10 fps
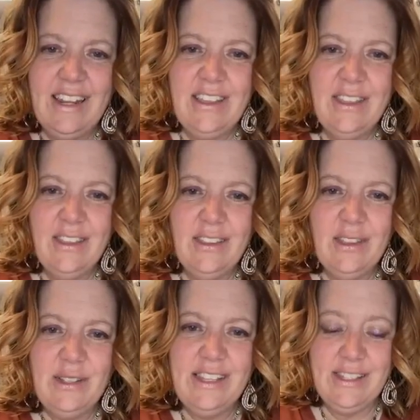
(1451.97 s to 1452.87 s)
Need
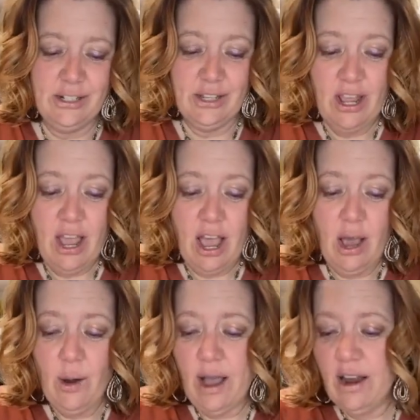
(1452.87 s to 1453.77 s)
those scissors.
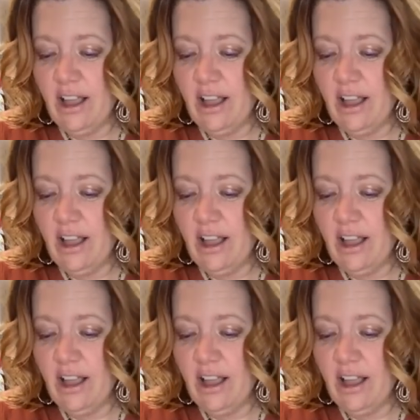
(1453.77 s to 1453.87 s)
Oh,